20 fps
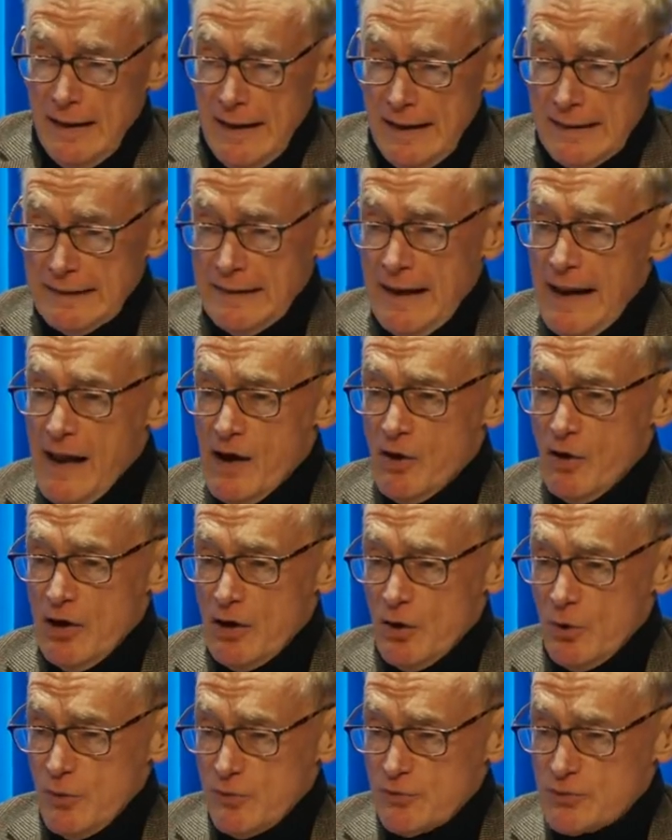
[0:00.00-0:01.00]
in an
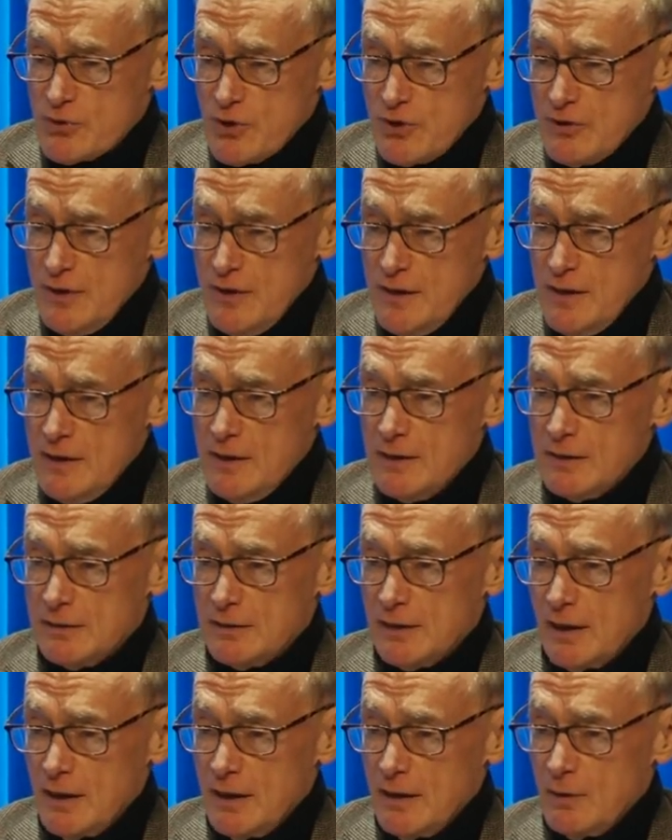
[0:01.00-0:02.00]
area of Sydney
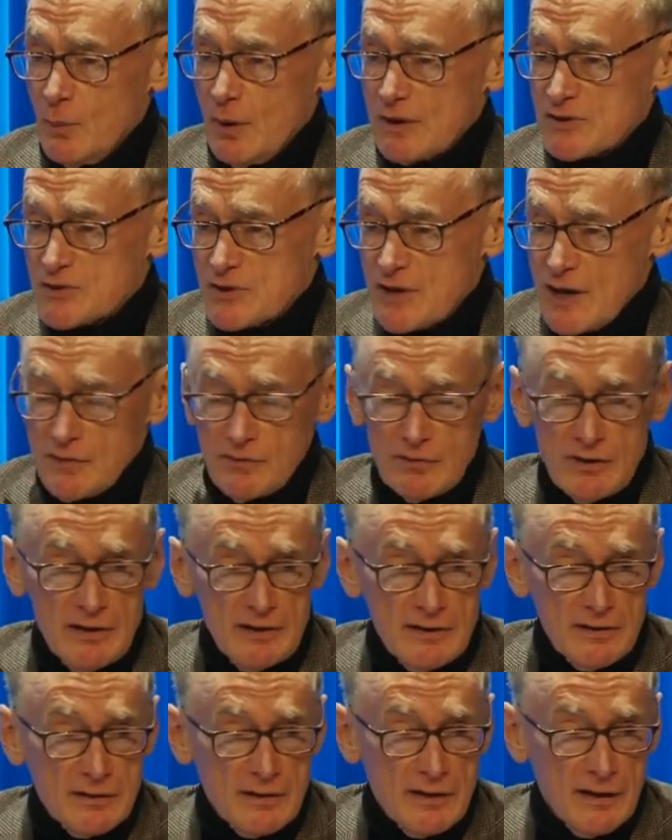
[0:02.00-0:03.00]
uh, once covered
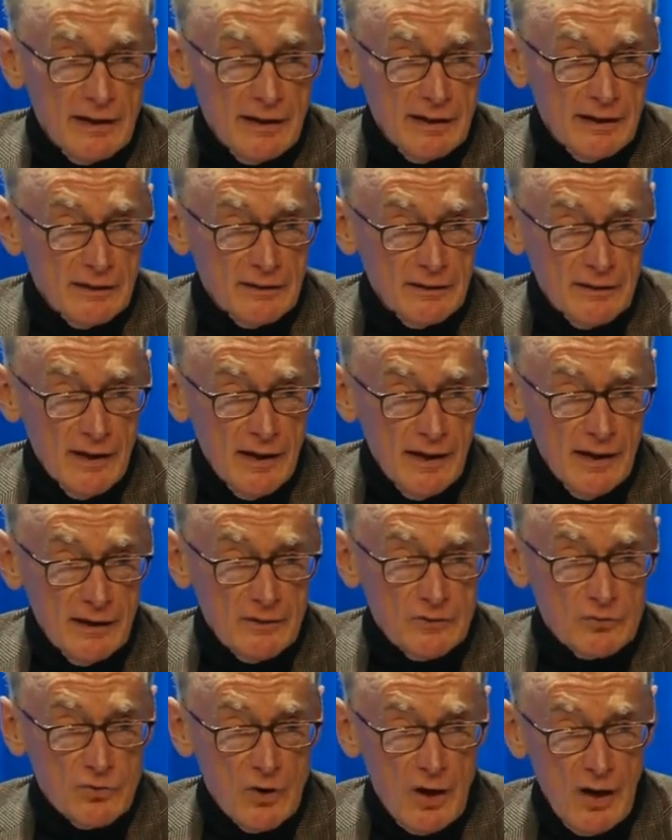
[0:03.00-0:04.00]
in, in uh,
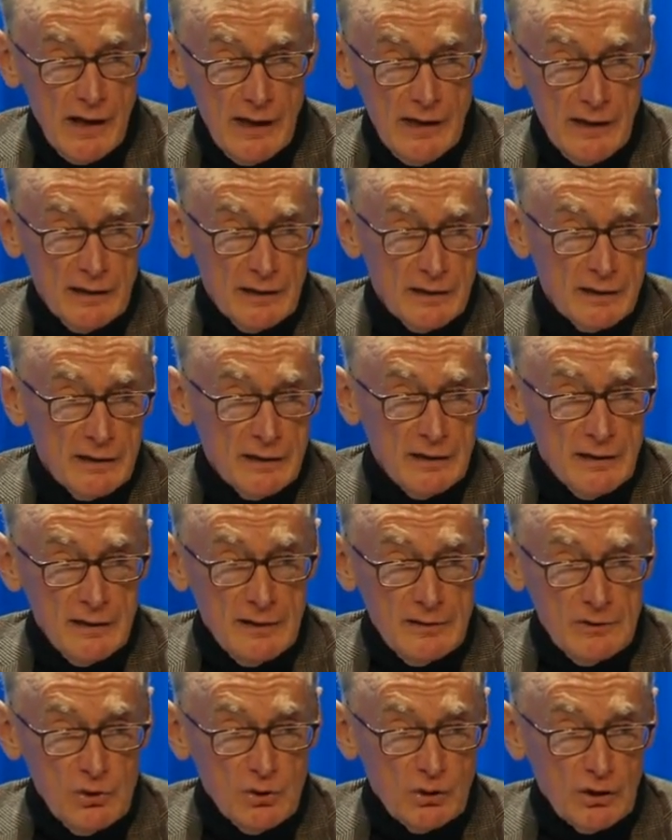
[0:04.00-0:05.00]
dry
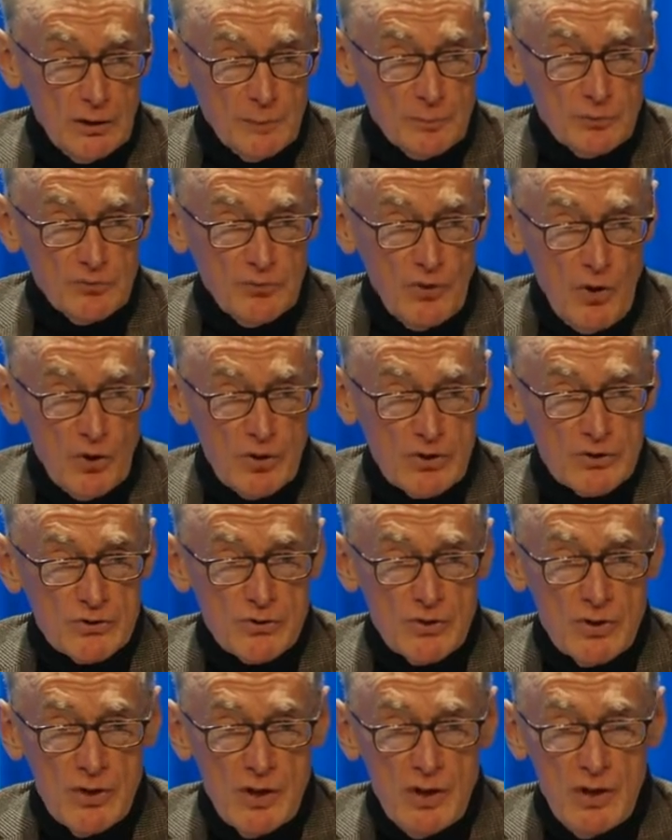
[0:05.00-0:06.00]
eucalypt
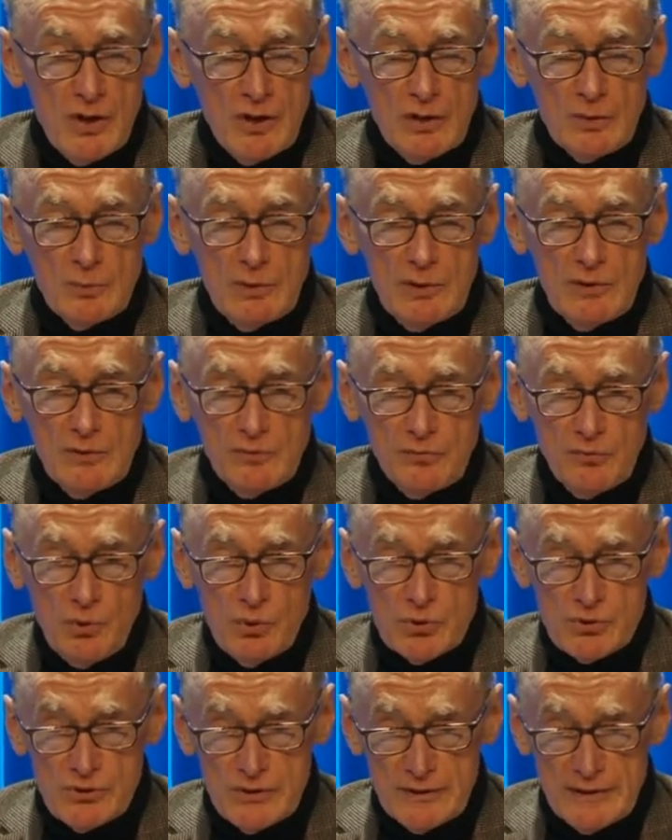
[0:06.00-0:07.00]
forest where the
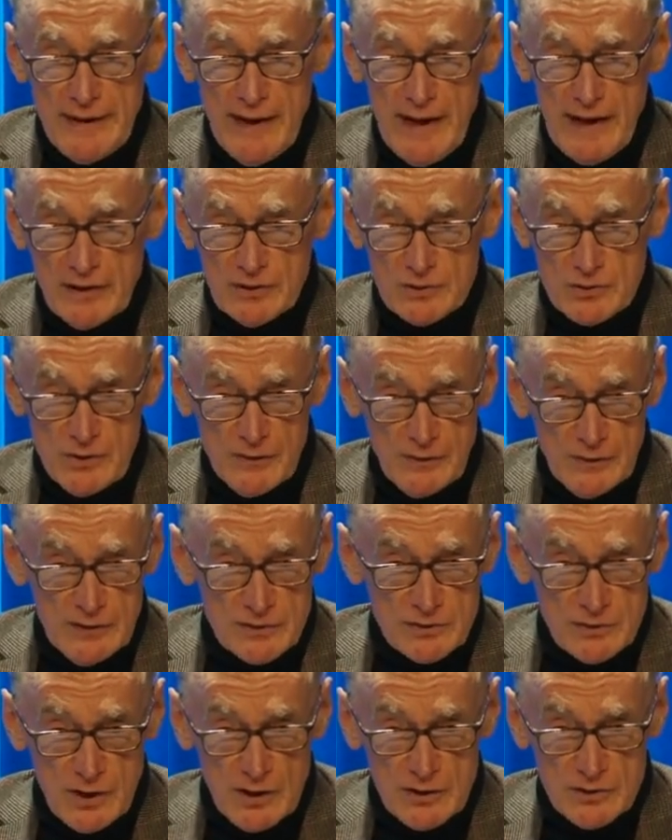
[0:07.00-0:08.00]
first encounters on the
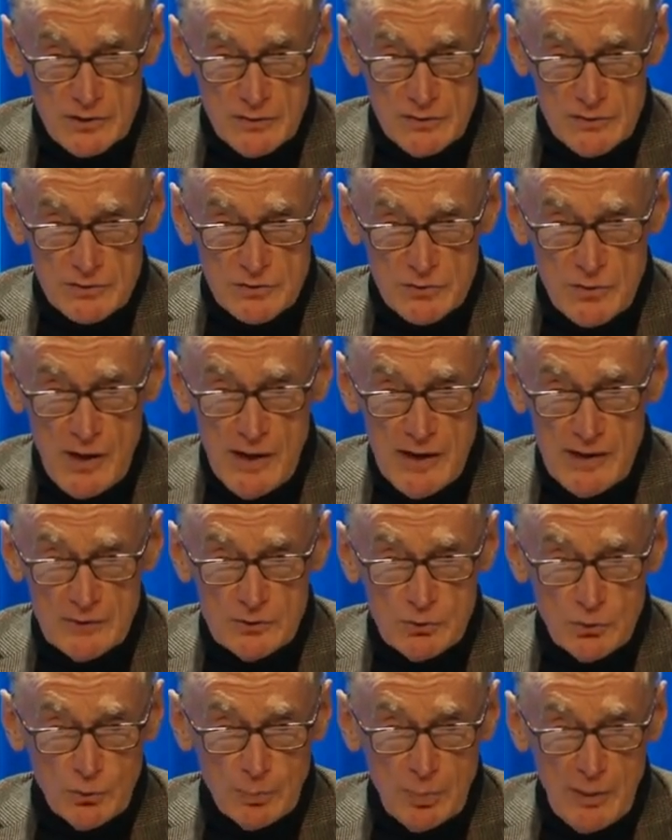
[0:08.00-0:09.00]
east coast of Australia
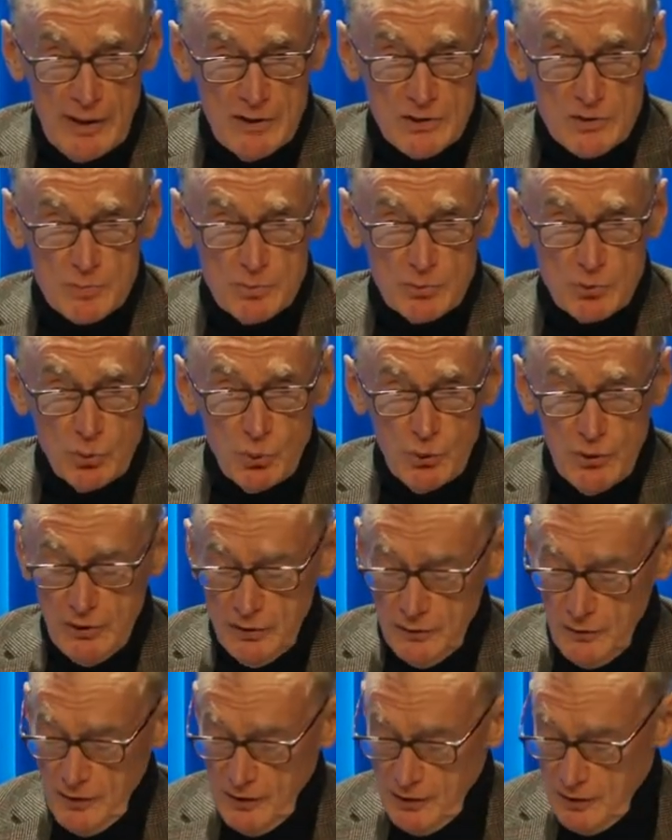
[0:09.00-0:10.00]
took place
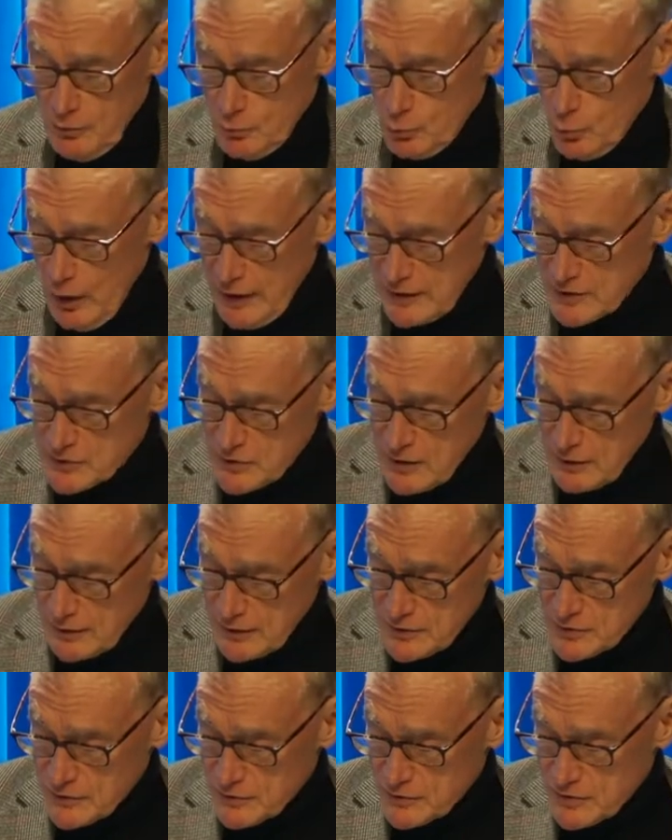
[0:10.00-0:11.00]
between the white
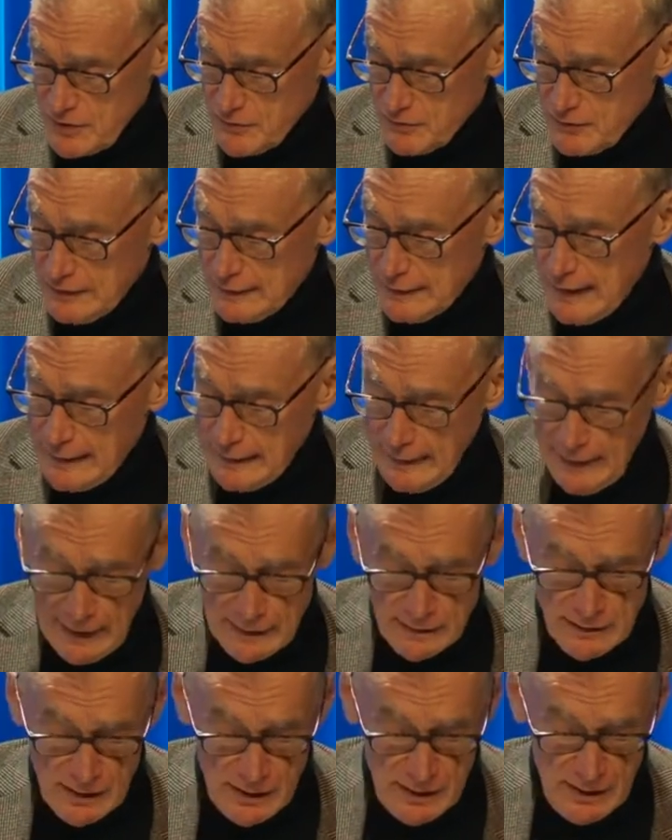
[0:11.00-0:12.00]
settlers of
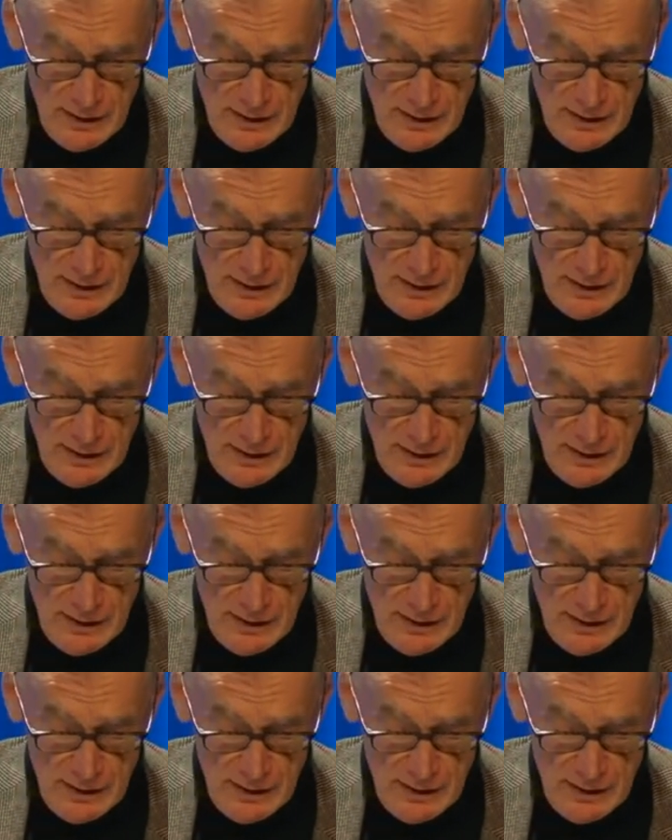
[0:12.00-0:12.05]
1788